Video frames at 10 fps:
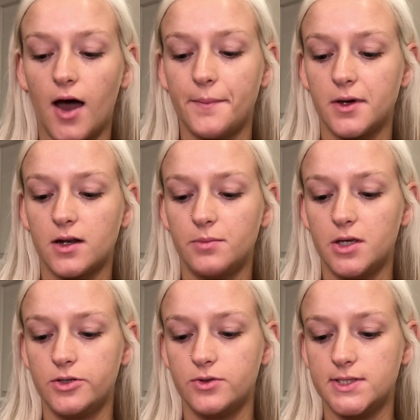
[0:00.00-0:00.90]
I'm going to
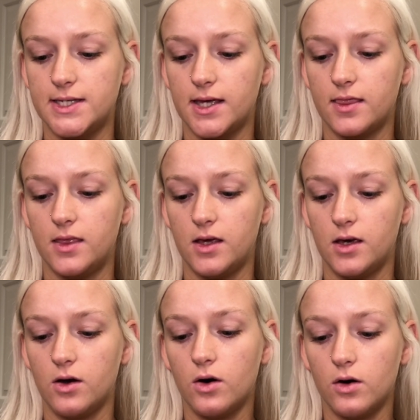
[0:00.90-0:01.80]
be using
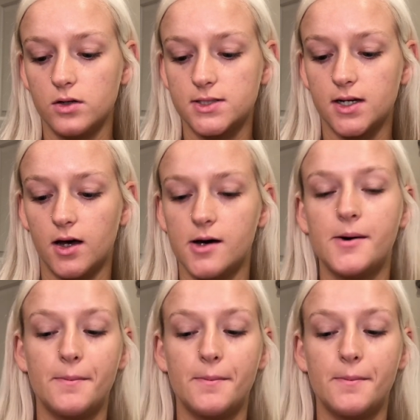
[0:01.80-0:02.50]
the Ulta